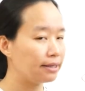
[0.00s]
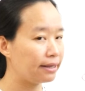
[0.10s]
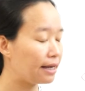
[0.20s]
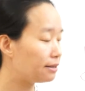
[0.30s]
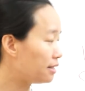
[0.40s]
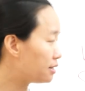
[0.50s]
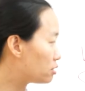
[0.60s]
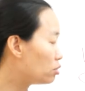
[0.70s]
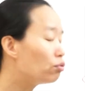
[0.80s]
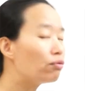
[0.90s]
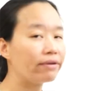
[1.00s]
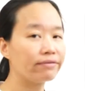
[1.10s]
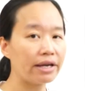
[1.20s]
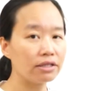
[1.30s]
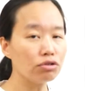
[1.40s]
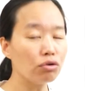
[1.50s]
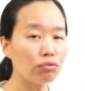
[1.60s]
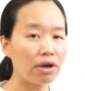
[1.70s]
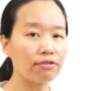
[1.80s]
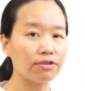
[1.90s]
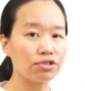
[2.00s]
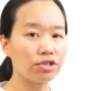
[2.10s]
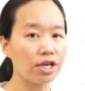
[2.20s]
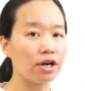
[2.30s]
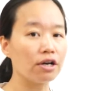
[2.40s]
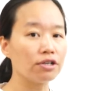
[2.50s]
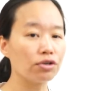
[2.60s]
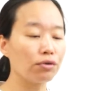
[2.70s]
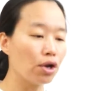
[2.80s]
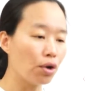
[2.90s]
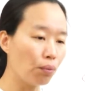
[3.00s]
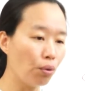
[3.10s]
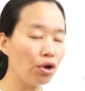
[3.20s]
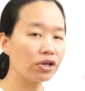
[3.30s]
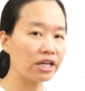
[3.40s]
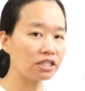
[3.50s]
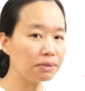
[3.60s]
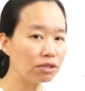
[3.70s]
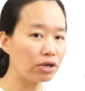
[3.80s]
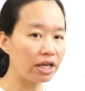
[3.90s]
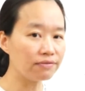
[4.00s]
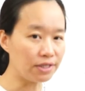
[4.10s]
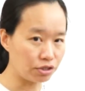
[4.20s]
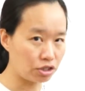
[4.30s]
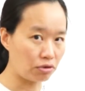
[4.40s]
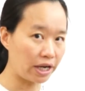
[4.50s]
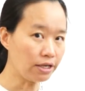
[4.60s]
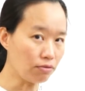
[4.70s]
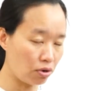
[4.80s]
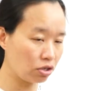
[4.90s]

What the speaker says: Then that's no relevance here. So work has to be relevant, right?